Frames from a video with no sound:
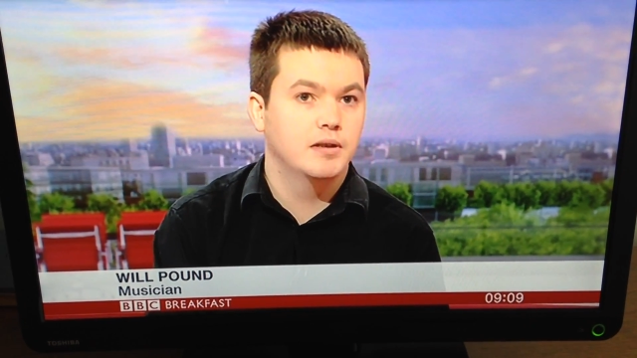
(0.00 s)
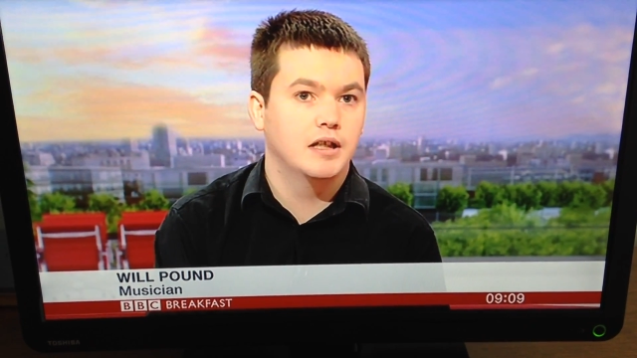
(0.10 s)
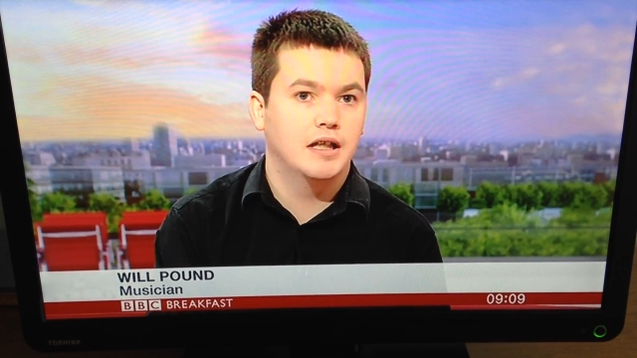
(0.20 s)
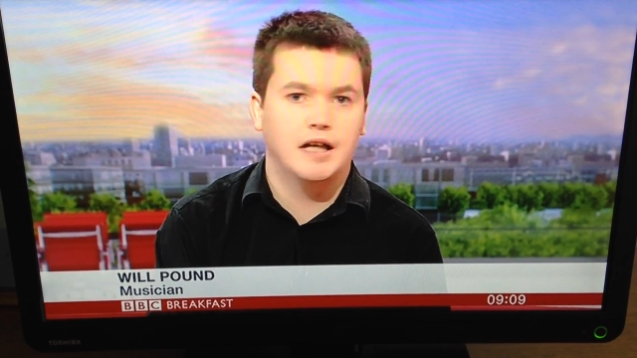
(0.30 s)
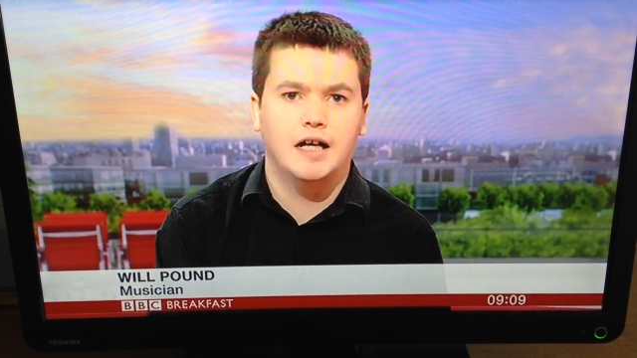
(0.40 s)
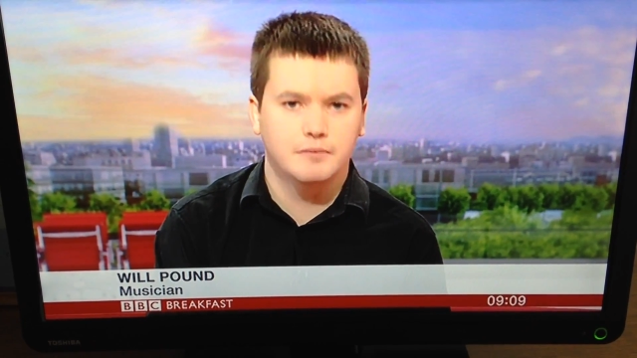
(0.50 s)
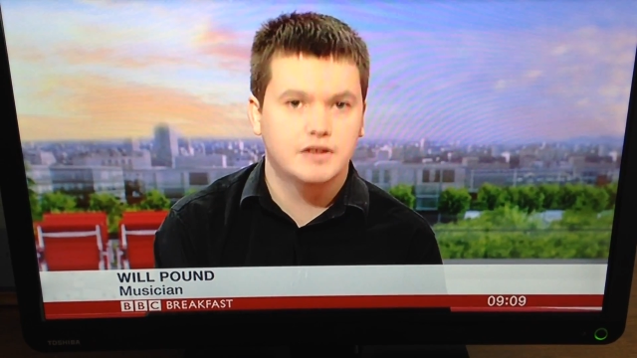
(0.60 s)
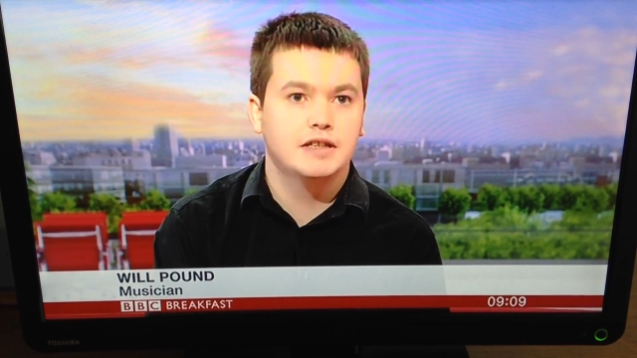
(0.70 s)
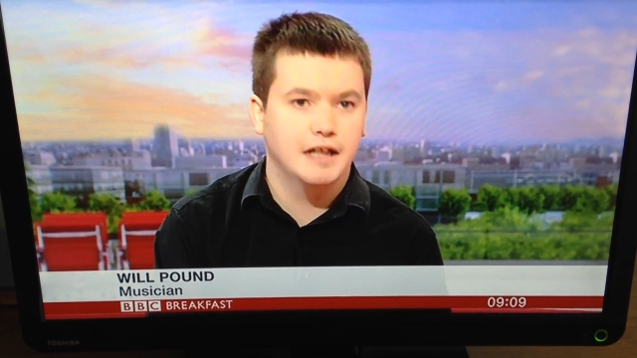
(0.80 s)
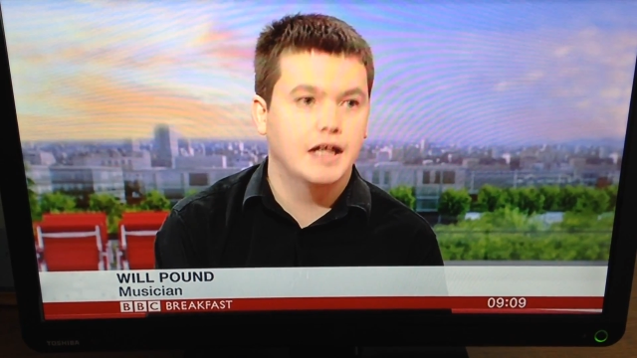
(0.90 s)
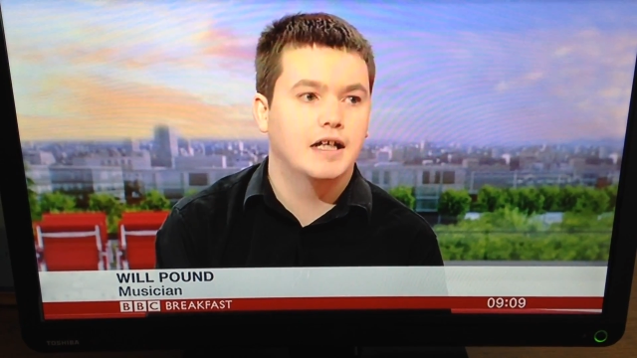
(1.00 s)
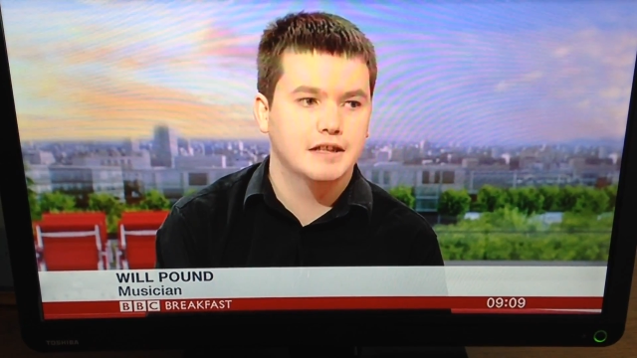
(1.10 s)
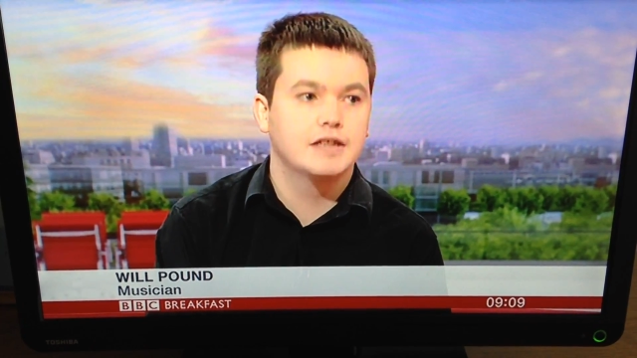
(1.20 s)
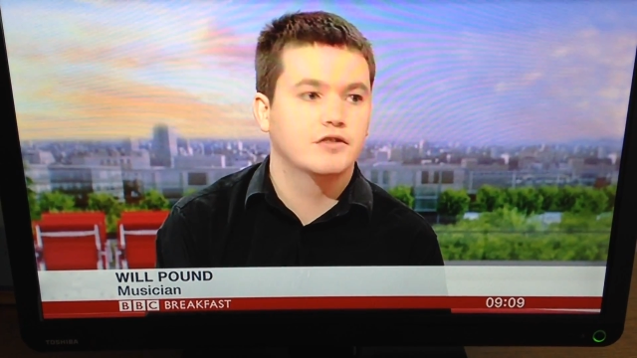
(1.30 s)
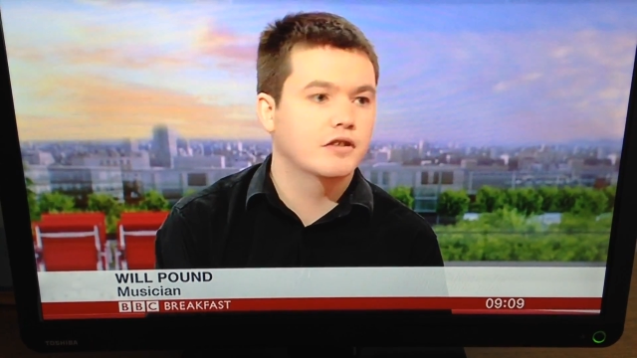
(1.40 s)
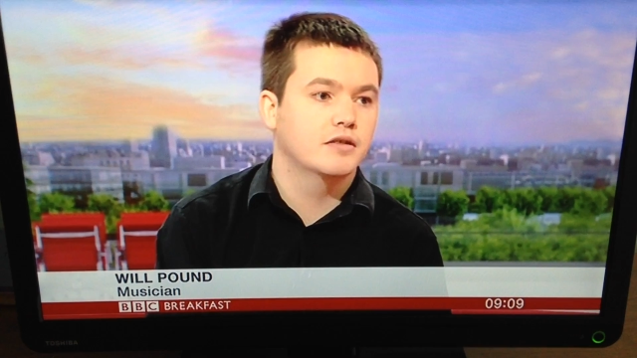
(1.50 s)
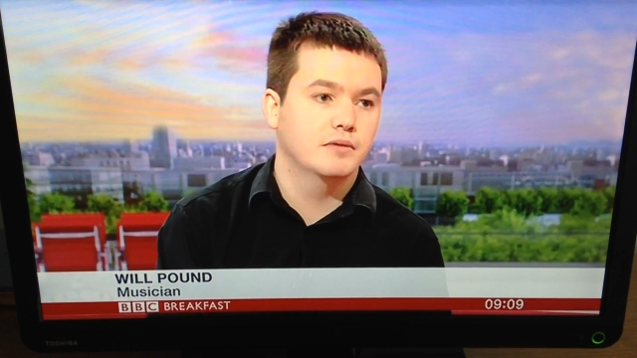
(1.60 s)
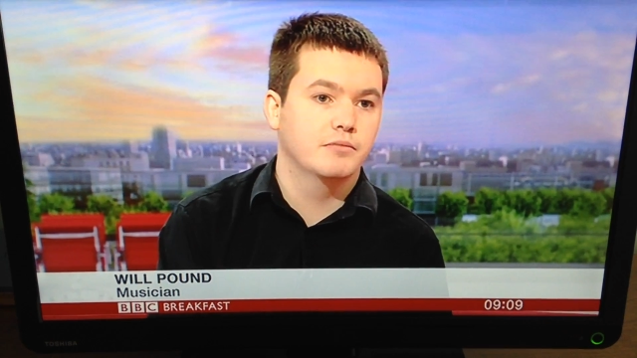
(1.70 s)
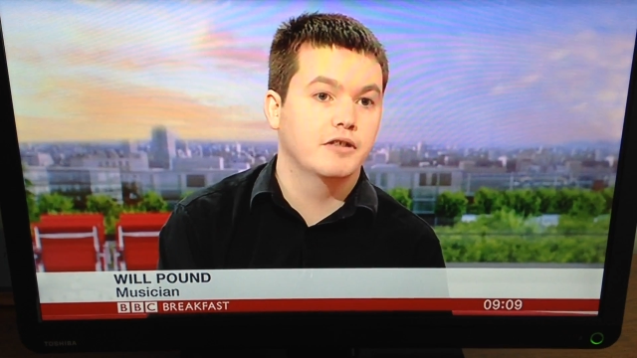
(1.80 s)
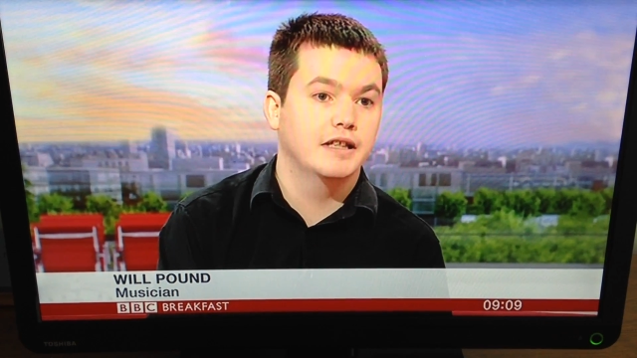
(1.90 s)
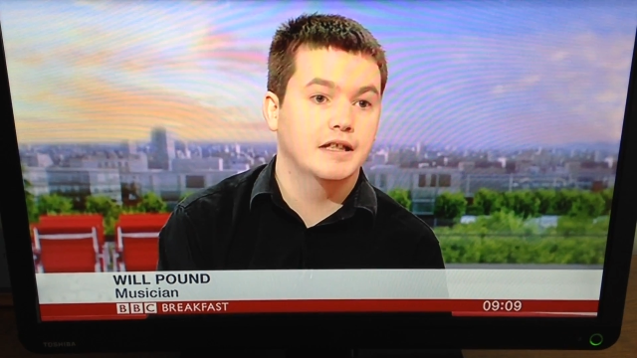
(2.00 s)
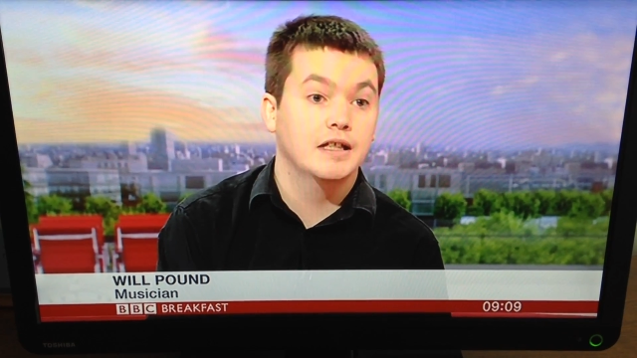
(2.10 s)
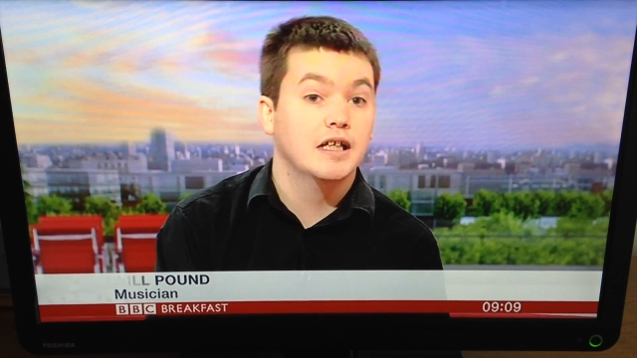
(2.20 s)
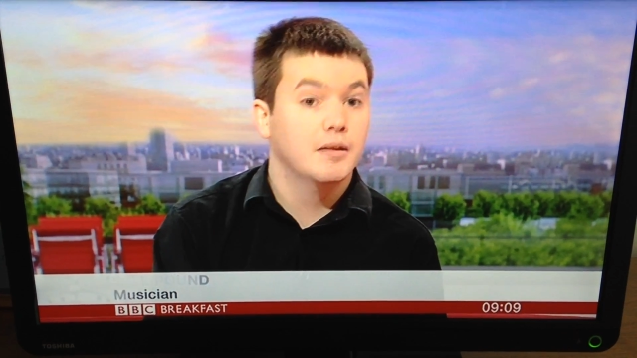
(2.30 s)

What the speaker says: I did struggle with breathing.